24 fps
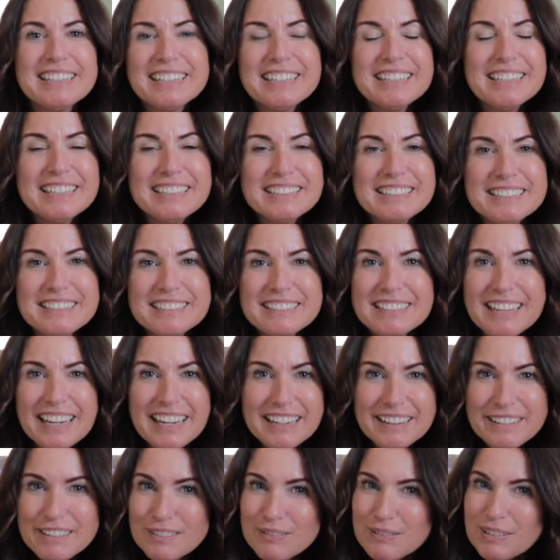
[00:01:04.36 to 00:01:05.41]
in
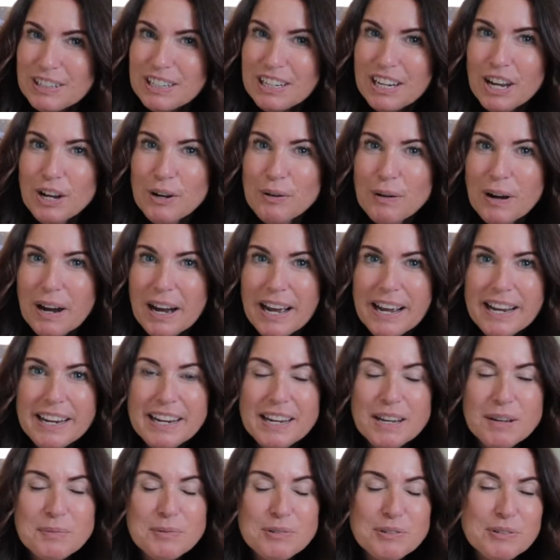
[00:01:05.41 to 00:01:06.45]
today's video I
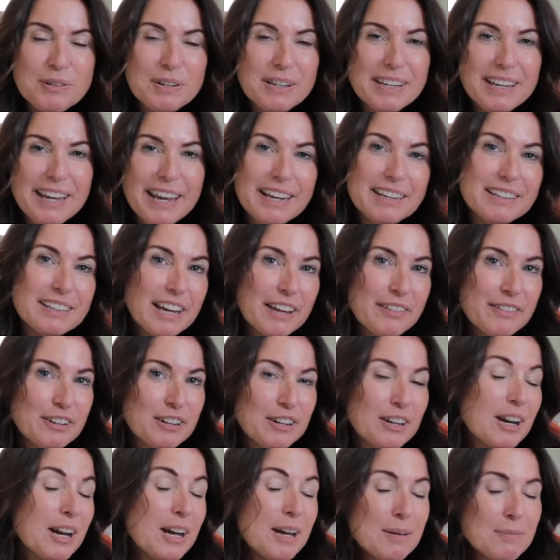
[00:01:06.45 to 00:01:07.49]
am doing
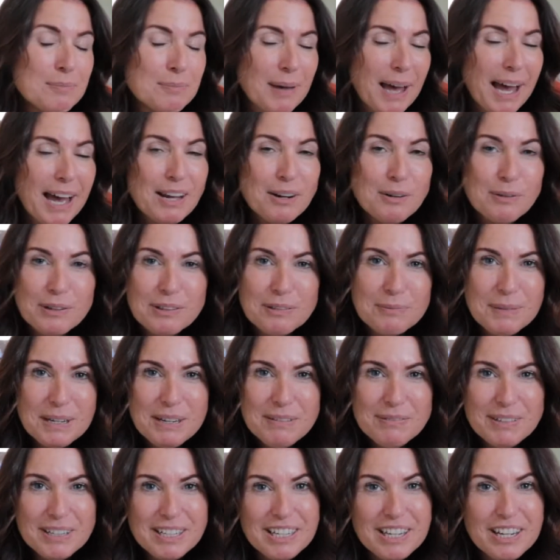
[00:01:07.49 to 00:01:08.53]
another Pack With Me
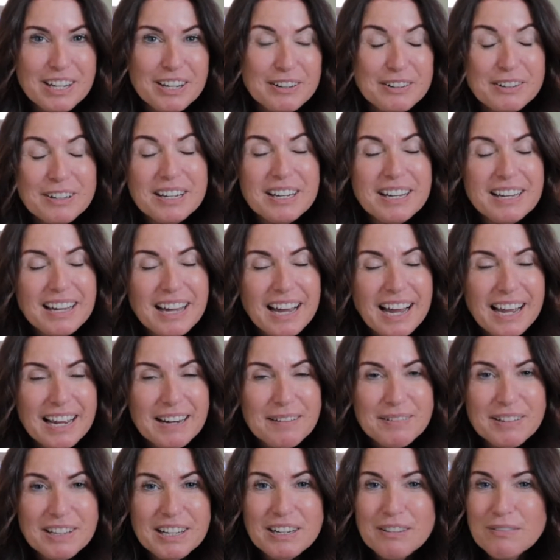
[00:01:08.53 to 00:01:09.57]
video. I
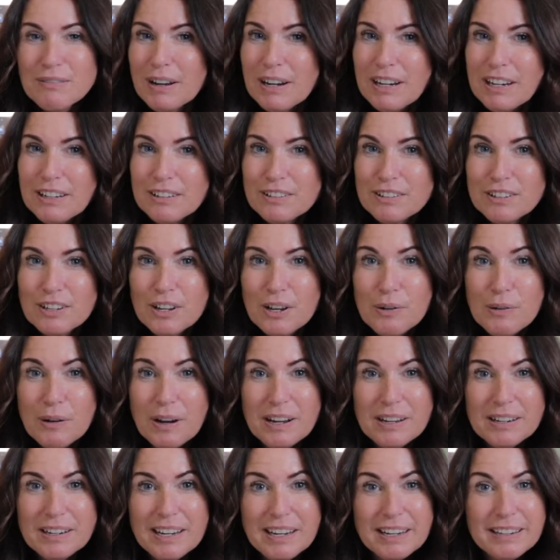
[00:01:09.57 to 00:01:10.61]
am getting ready to go
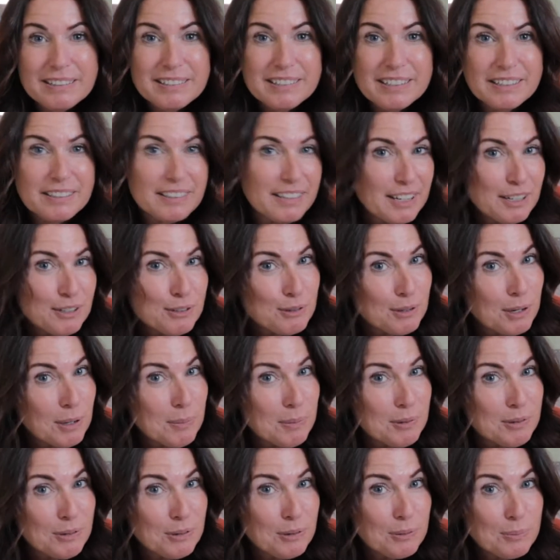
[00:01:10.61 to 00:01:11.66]
on a 10-day
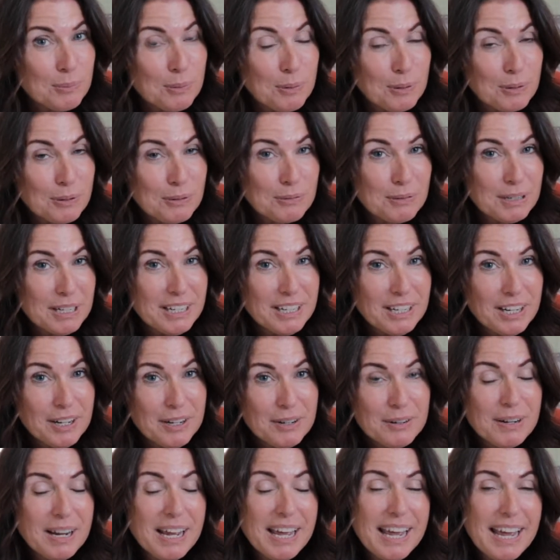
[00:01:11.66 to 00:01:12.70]
trip to Puerto
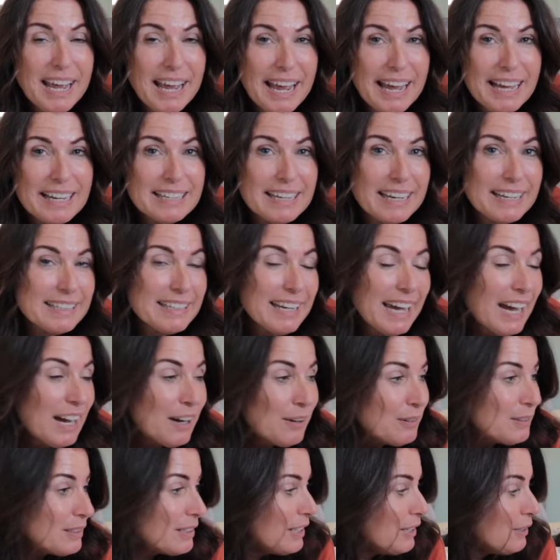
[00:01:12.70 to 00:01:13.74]
Rico, and I
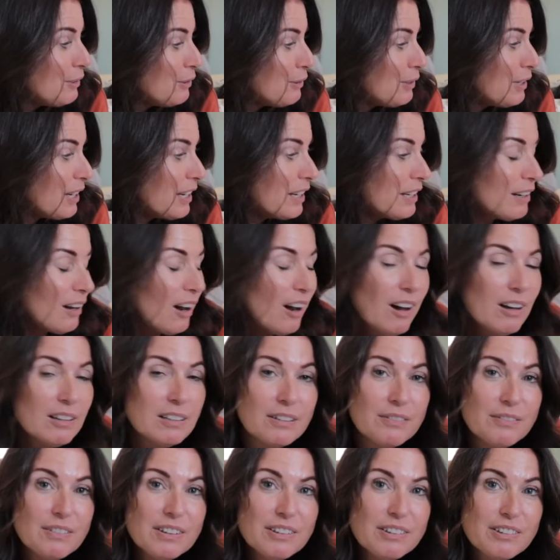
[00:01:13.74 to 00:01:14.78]
now need to get all
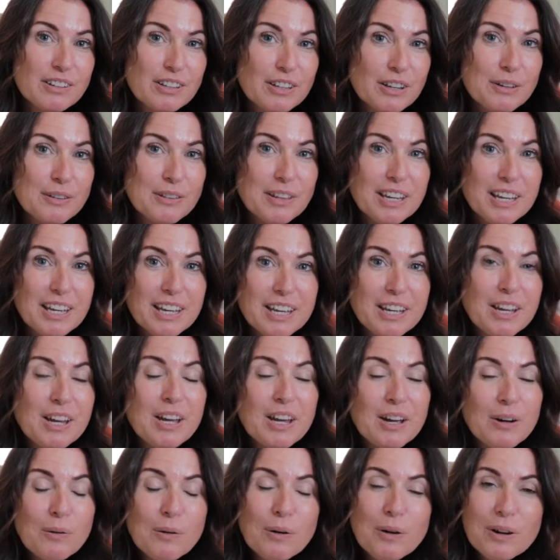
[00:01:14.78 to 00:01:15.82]
of this clothing
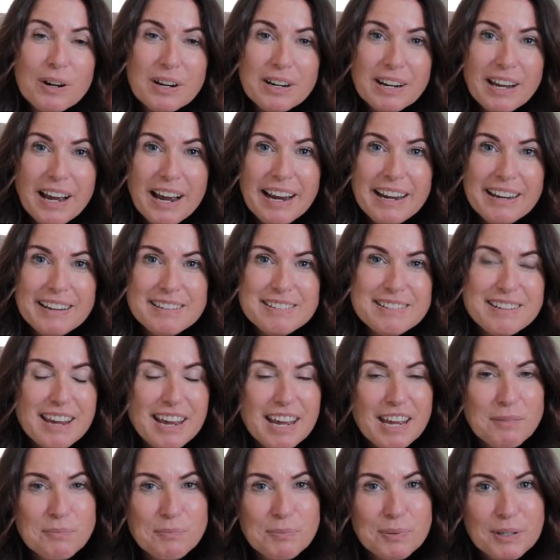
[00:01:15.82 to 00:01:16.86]
organized
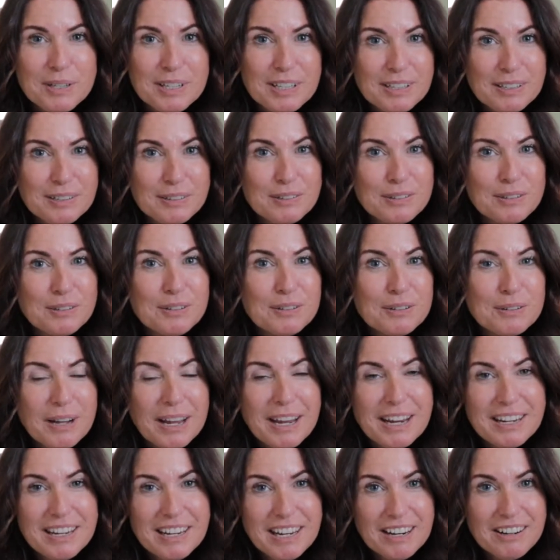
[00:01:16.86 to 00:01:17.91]
and put into
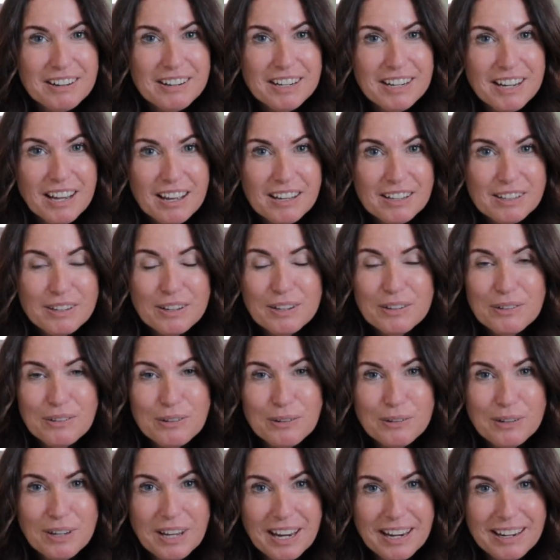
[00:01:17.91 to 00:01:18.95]
a carry-on
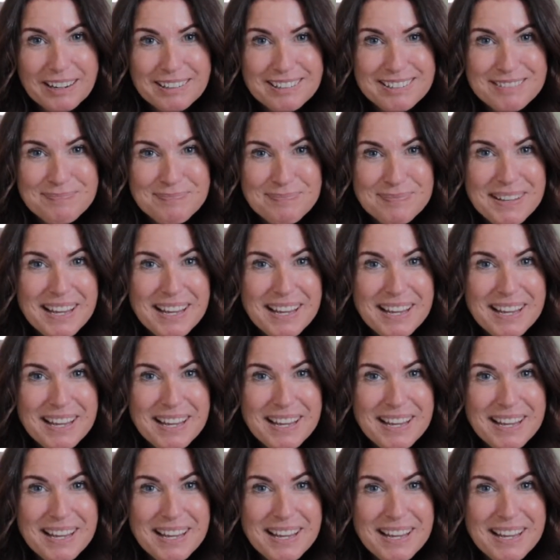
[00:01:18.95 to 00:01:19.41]
suitcase.